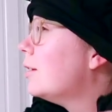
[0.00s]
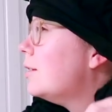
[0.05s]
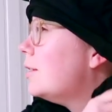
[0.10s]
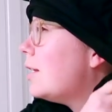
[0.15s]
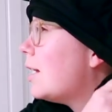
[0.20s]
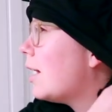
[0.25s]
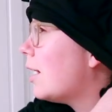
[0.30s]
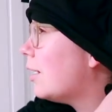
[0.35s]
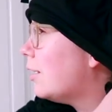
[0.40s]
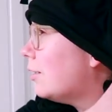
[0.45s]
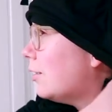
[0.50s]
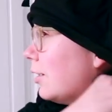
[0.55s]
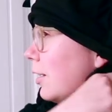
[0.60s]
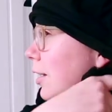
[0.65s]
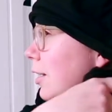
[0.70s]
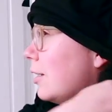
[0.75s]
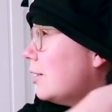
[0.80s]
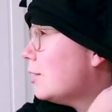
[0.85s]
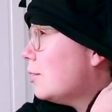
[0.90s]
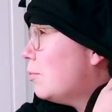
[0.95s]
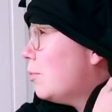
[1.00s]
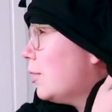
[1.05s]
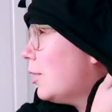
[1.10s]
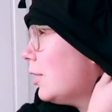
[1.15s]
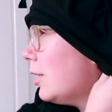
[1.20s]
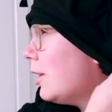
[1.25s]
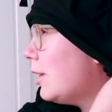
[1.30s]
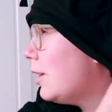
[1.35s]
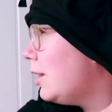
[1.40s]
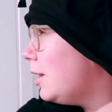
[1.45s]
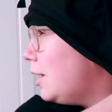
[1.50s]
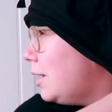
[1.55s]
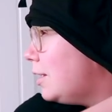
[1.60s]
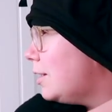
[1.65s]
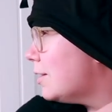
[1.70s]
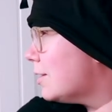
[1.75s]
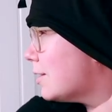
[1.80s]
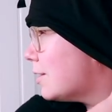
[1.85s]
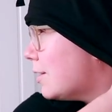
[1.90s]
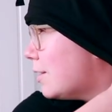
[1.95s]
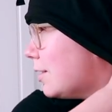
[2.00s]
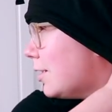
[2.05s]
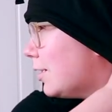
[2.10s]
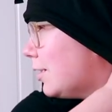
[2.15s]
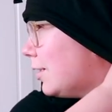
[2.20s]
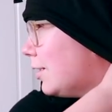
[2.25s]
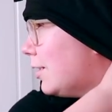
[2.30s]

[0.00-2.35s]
down and to put these.